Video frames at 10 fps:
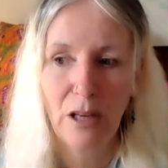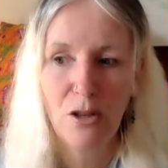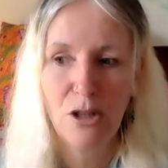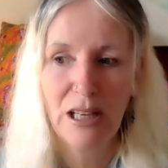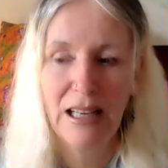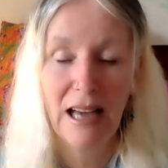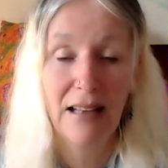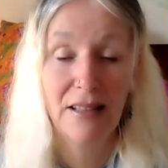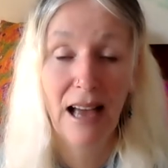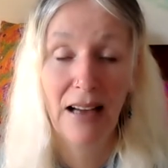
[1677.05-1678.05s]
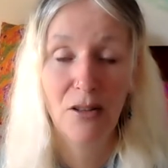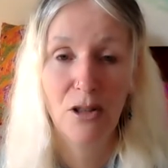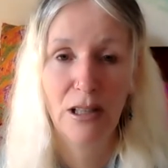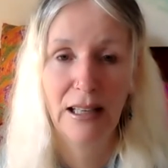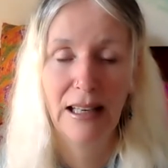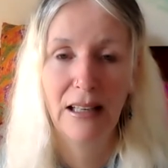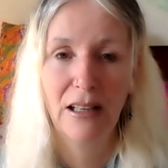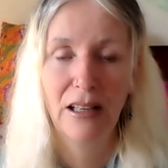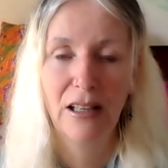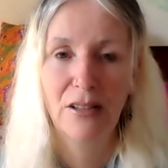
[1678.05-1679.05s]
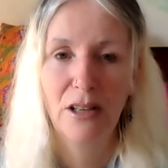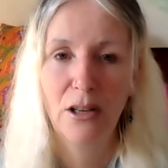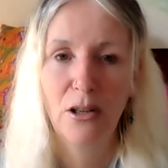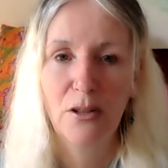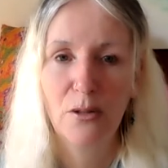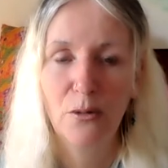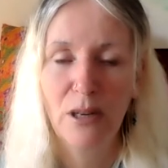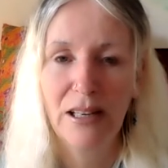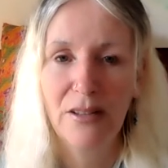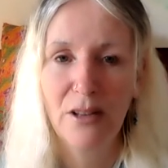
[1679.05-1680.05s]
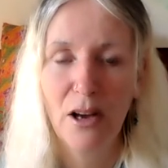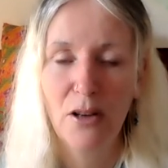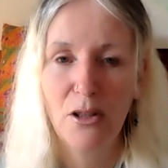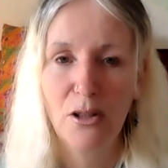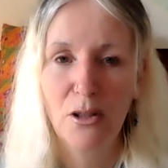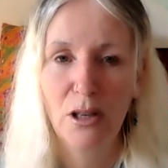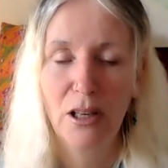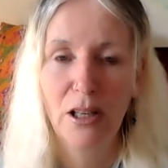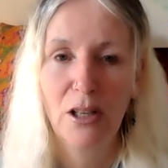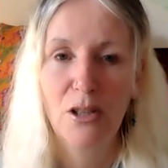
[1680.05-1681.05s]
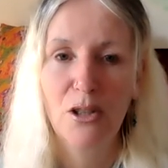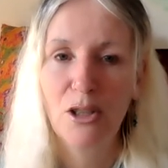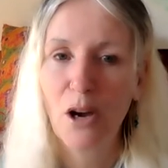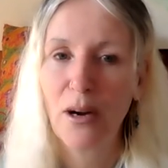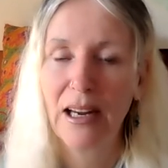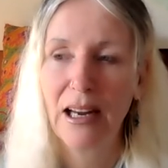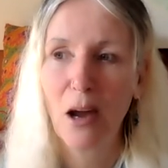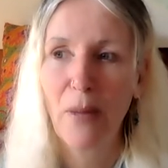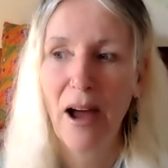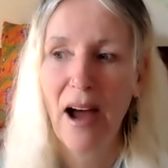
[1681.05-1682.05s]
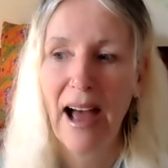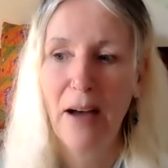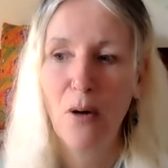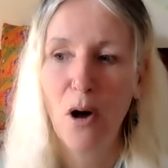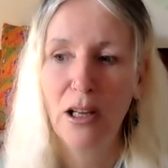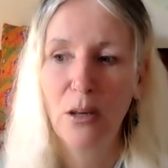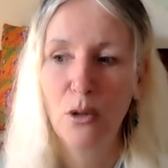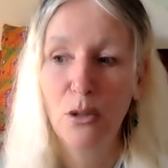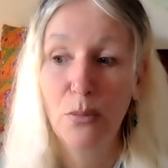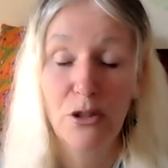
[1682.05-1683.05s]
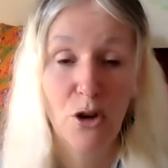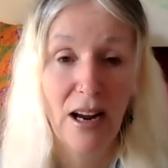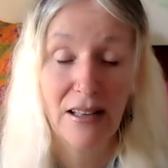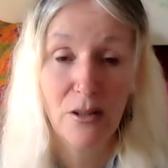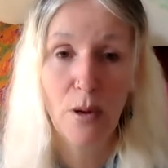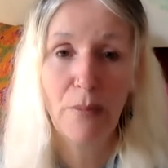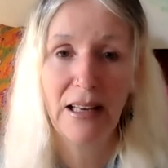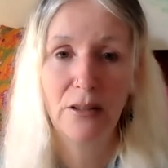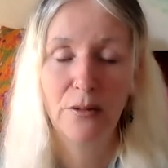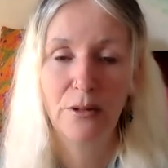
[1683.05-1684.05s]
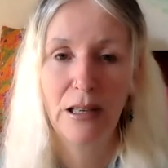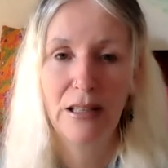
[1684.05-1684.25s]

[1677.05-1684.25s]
she has actually done a lot of research showing about how Hollywood portrays women, for